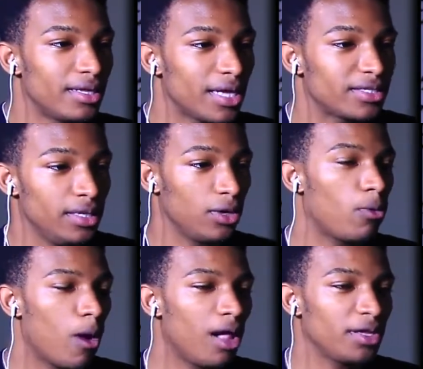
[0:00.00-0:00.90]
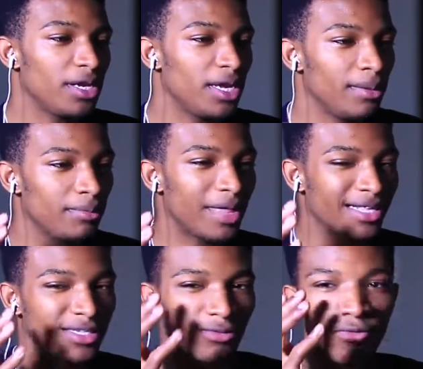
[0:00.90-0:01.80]
that's equality
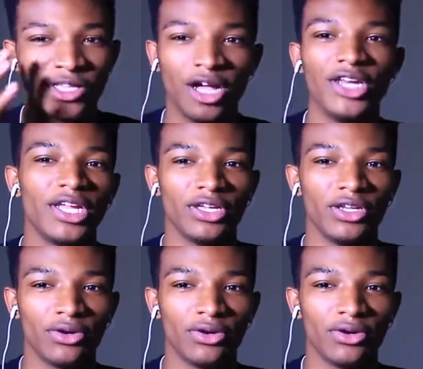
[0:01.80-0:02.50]
that's redundant.